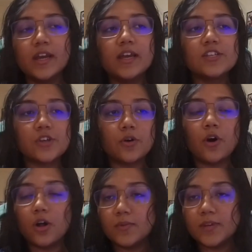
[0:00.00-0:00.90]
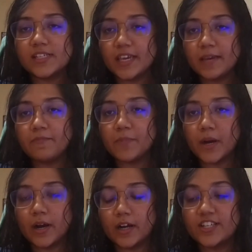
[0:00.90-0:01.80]
So always keep
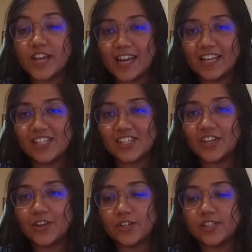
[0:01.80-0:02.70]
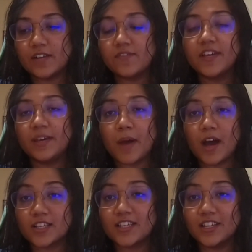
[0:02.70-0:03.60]
uh, challenging yourself, keep
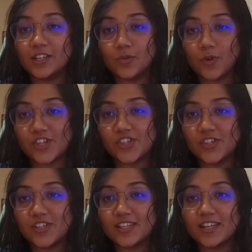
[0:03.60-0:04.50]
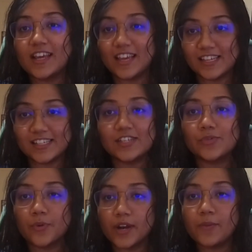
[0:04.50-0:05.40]
asking the questions like, is
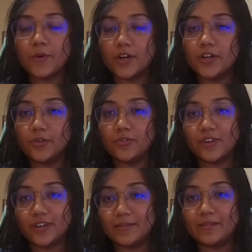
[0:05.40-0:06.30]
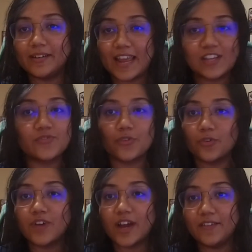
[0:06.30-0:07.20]
this what I want to do for next
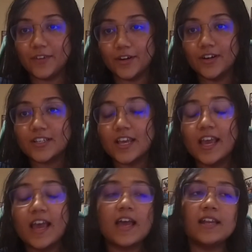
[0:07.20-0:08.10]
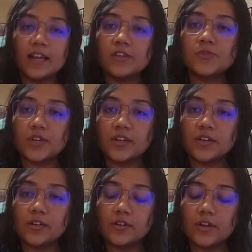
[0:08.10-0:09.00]
four, five years? And that is what, a,
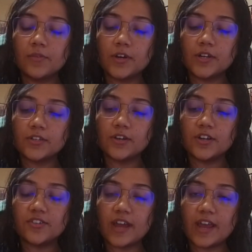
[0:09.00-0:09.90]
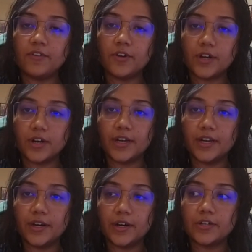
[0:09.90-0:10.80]
what is going to drive your
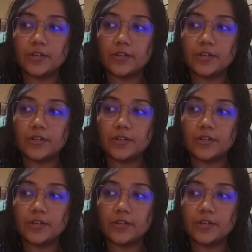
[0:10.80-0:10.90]
career